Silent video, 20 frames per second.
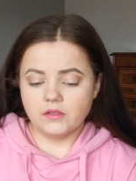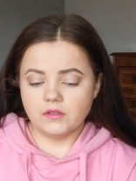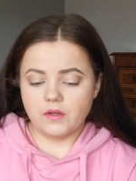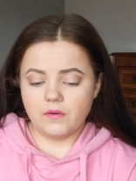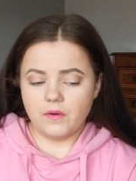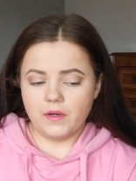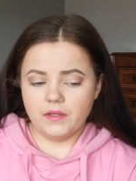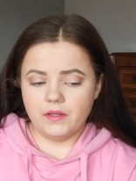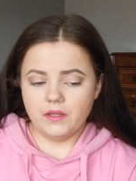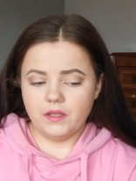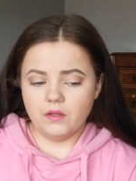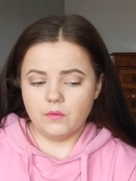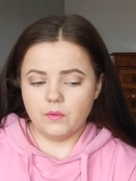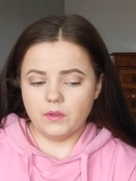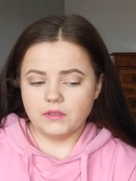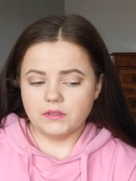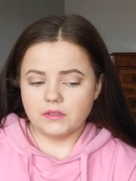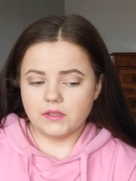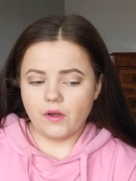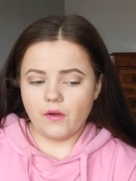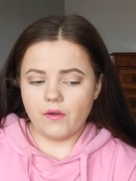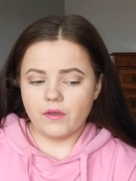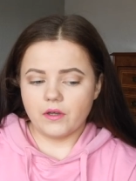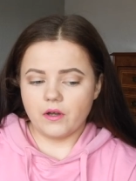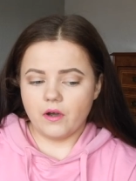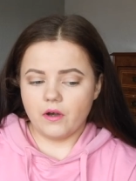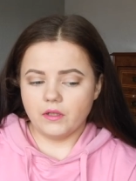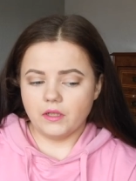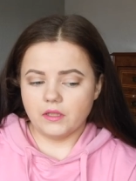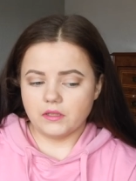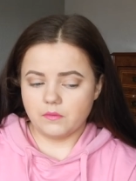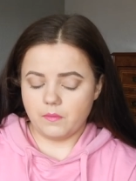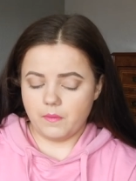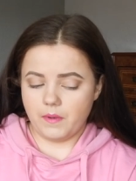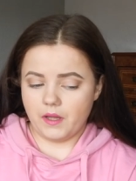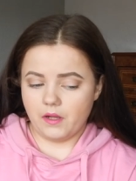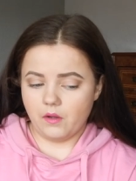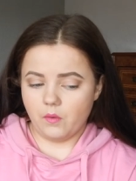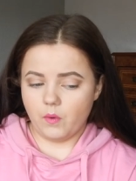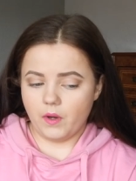So I think what's going on as
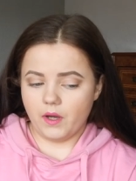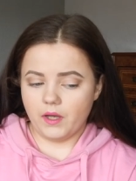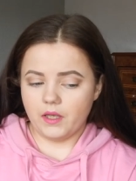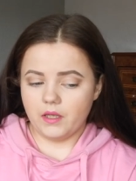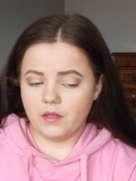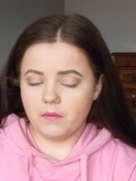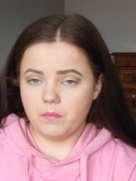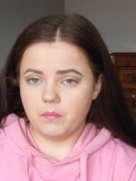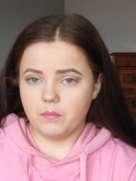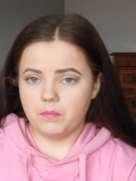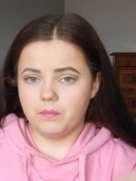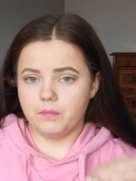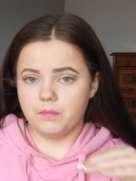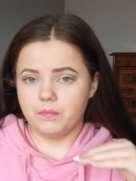well, why